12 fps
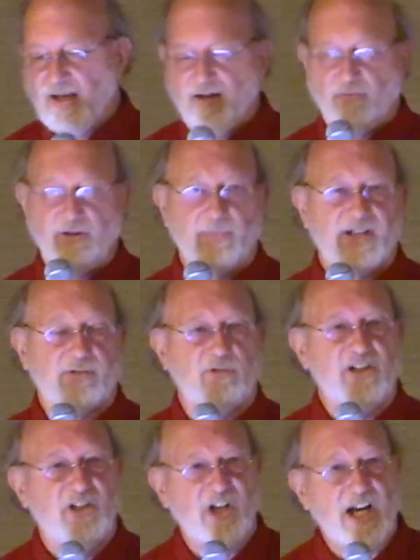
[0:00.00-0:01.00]
We must
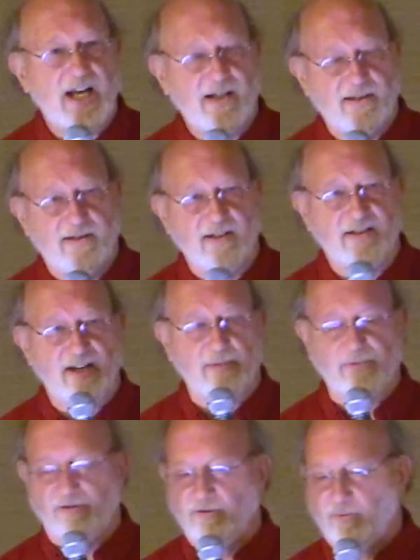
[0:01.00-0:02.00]
reject the
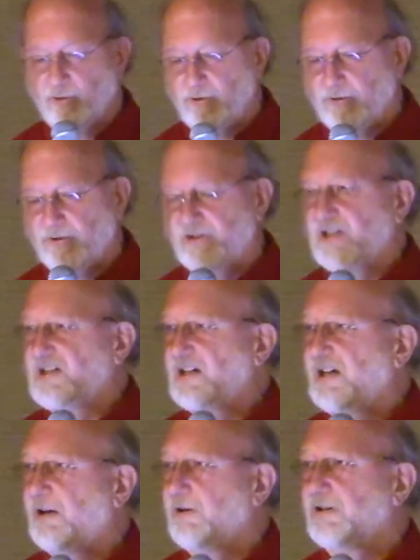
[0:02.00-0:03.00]
temporal world as
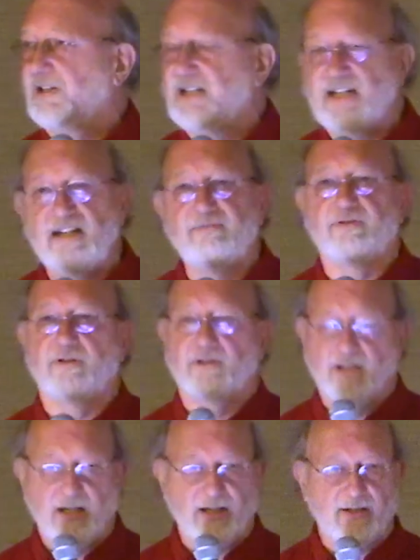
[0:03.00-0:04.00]
inherently evil.
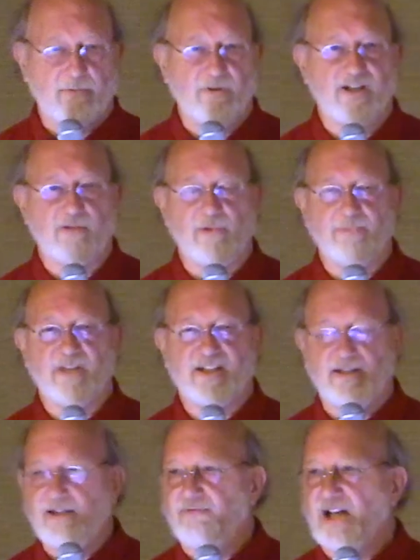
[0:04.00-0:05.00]
In other words, we must
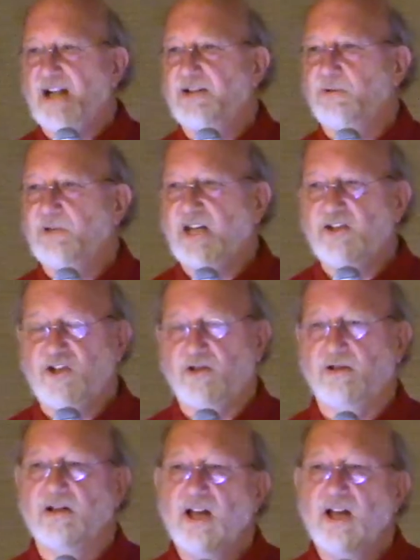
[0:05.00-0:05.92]
devalue nature.